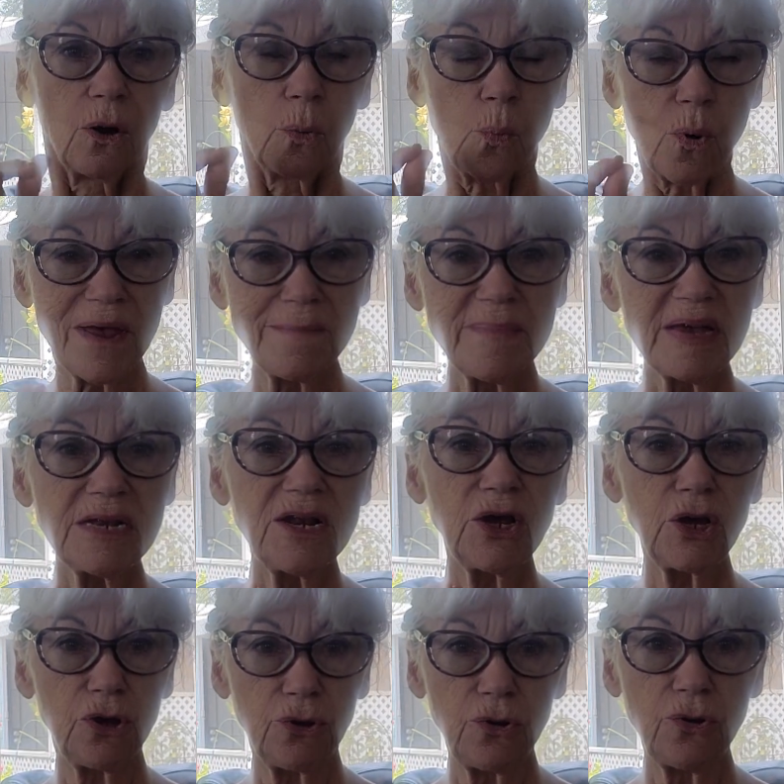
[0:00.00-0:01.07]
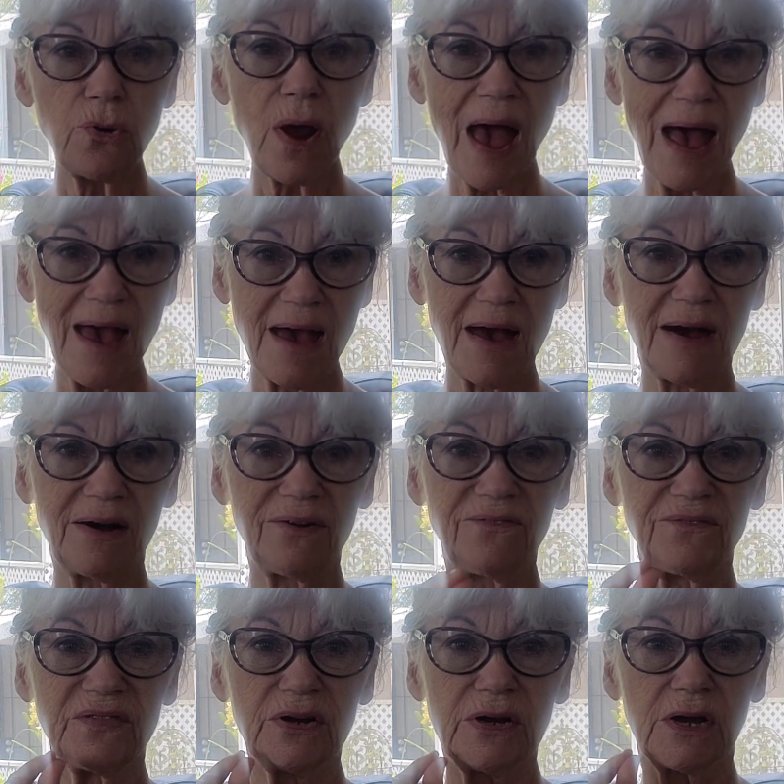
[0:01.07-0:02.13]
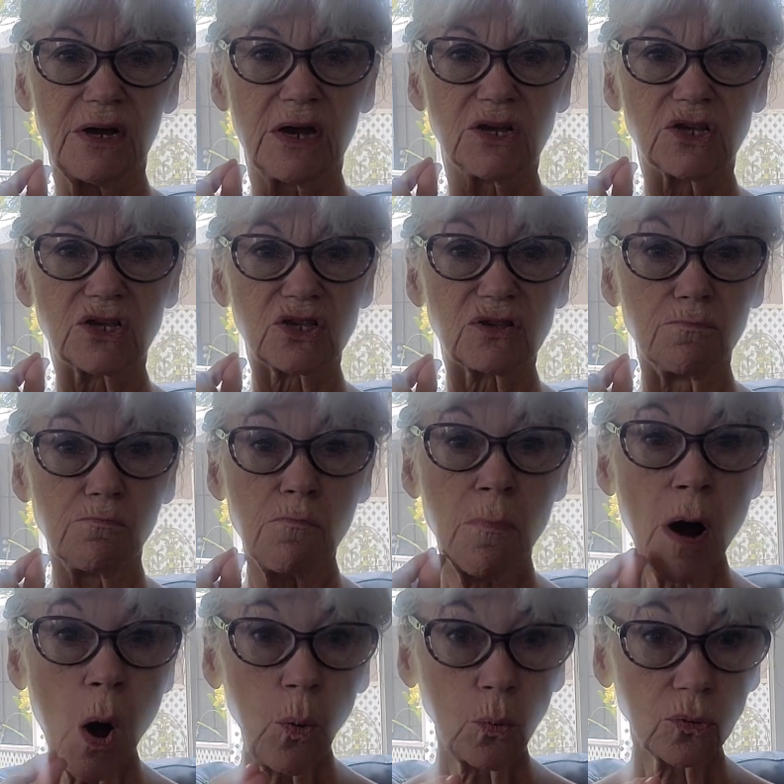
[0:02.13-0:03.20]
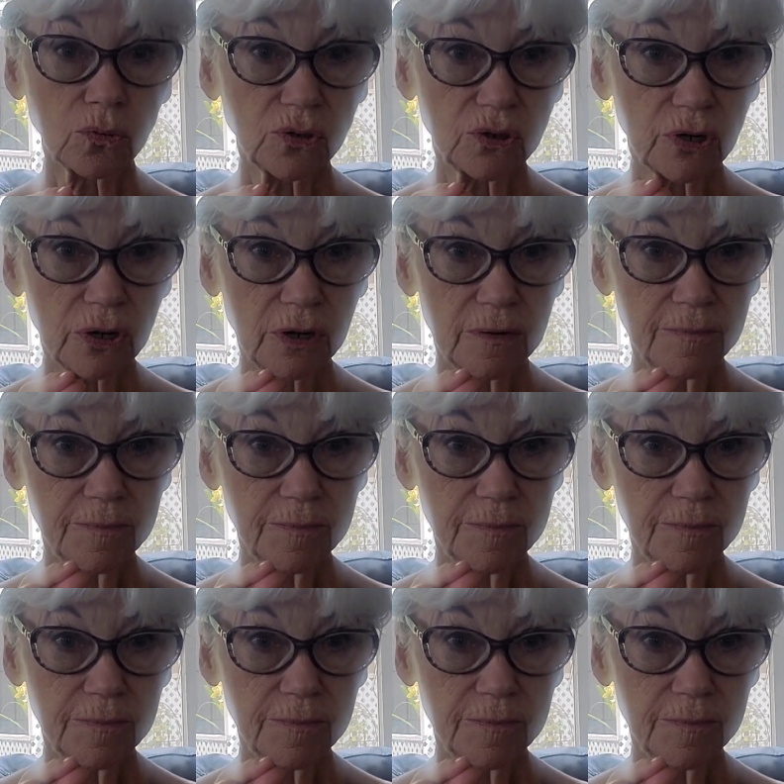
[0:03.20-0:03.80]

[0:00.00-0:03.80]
women who have smoked